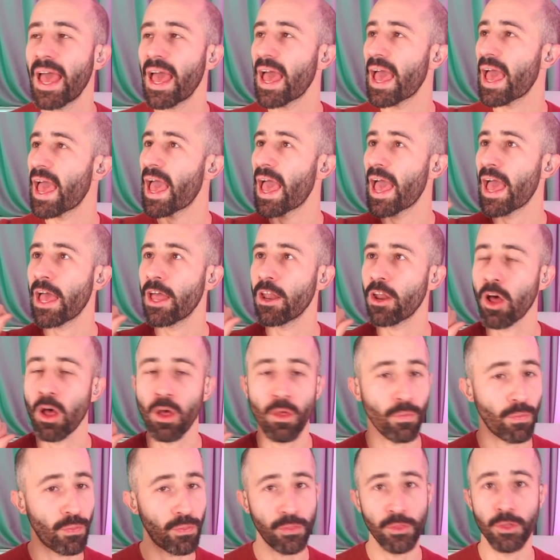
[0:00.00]
and on
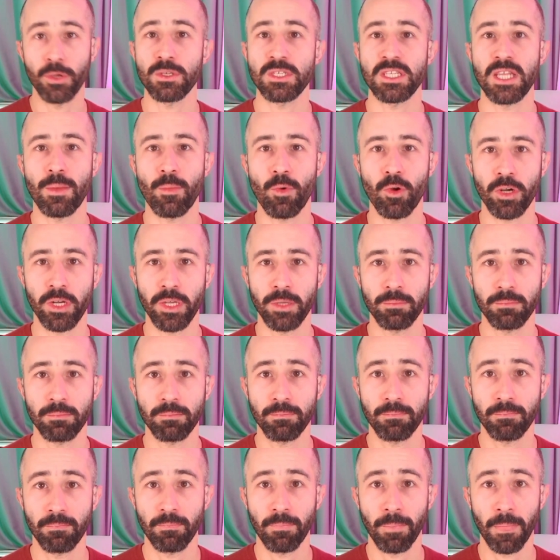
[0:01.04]
Thursday morning,
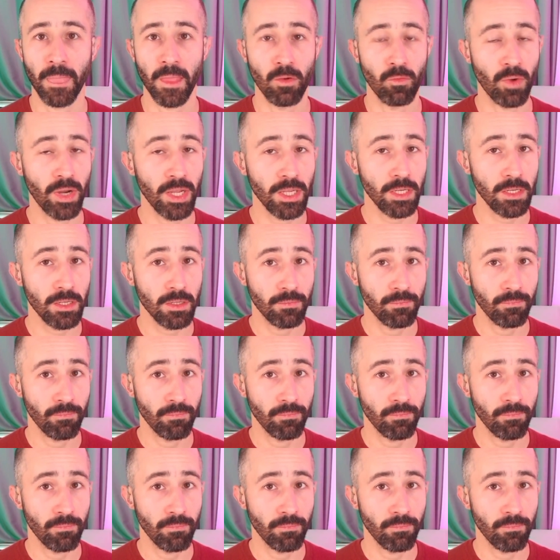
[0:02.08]
right?